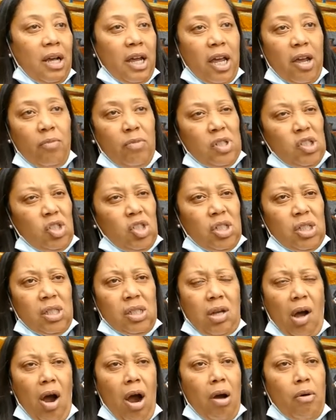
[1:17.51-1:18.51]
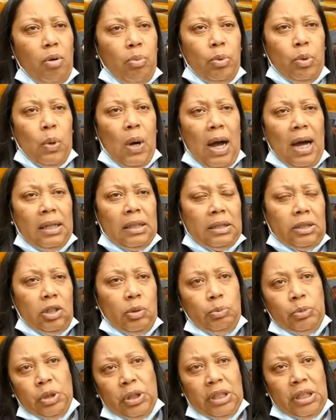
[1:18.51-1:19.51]
it was just horrible how the
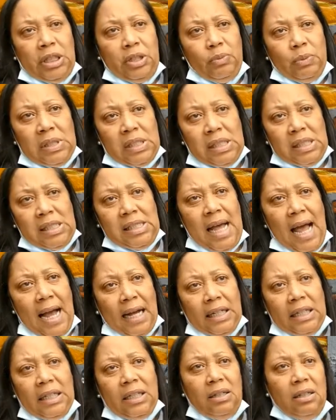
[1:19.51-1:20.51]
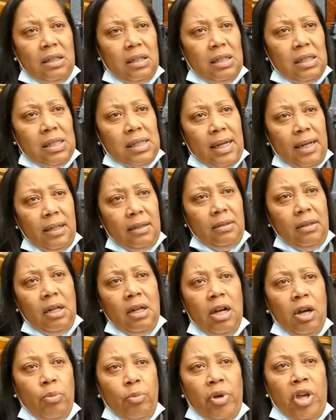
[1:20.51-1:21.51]
community was attacking us,
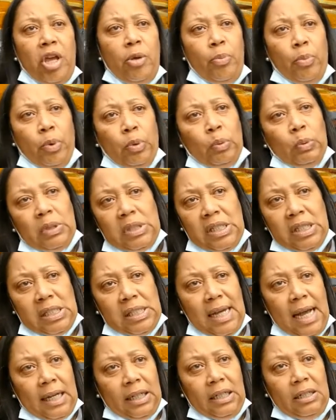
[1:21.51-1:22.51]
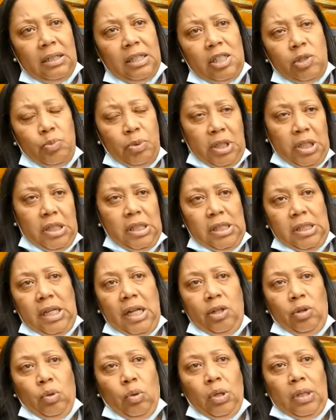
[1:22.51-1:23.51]
and people was attacking us because they
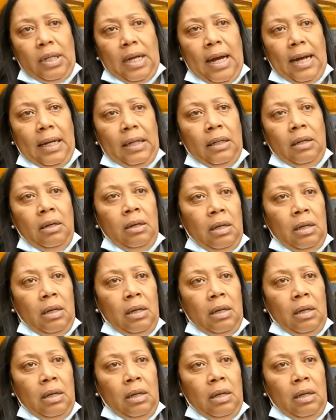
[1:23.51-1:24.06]
thought that